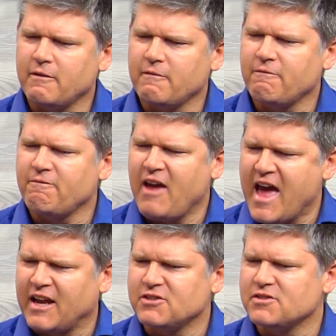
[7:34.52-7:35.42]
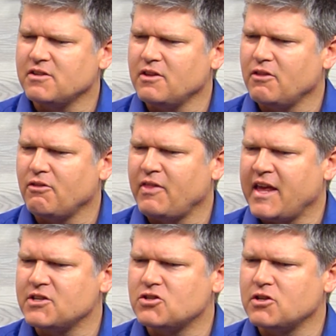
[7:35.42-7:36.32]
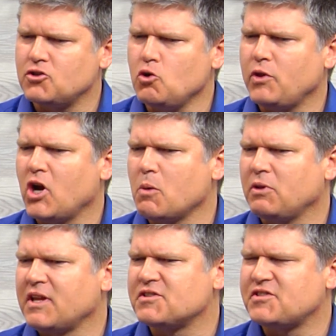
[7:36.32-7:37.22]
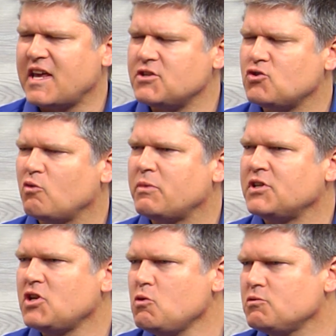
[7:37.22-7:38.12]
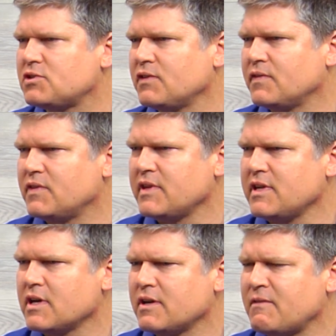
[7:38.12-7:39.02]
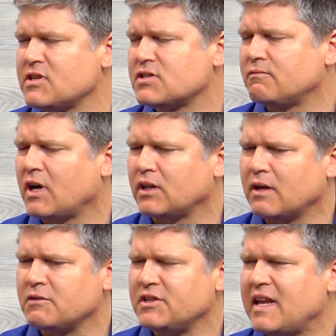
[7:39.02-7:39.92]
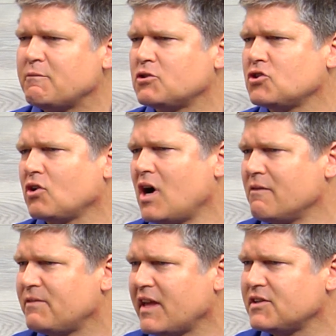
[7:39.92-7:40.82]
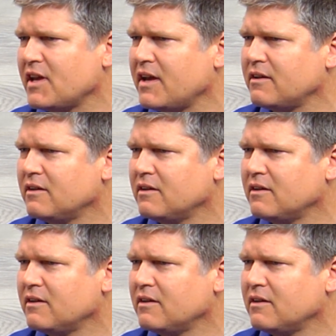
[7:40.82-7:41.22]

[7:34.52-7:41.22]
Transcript: fact that two of the airplanes said to have been used in the events of 9/11 never took off that day.